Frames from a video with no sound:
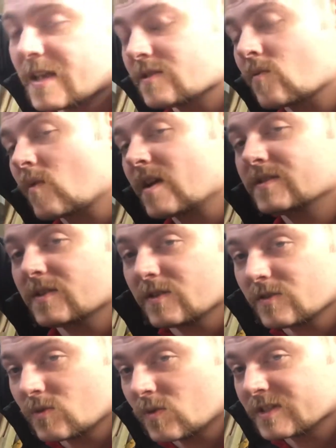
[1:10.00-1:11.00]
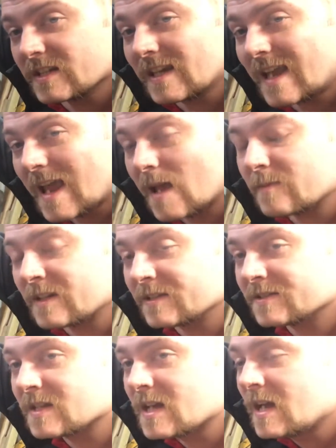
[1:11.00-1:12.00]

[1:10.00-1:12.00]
the rest of the doors and cabinets.